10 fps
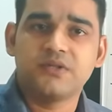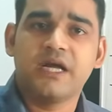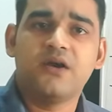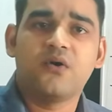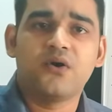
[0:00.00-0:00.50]

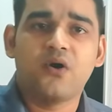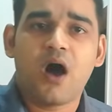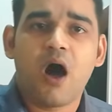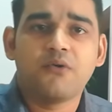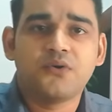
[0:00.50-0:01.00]
they don't know
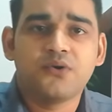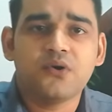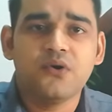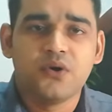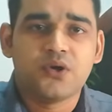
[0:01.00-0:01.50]
how
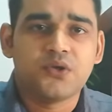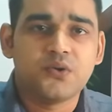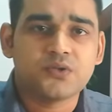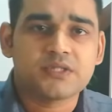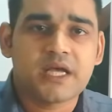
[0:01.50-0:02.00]
to
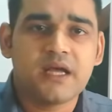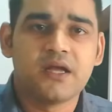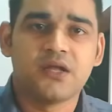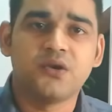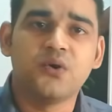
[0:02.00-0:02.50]
use
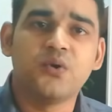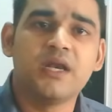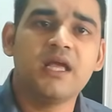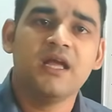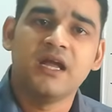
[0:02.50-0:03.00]
a
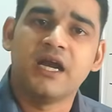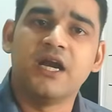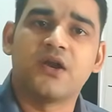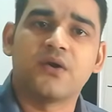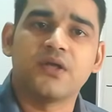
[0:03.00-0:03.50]
newly
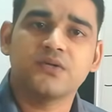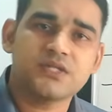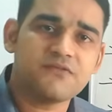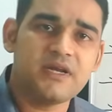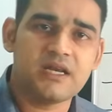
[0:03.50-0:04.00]
introduced
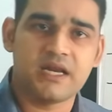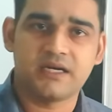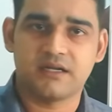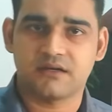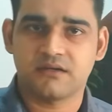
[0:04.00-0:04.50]
ventilator.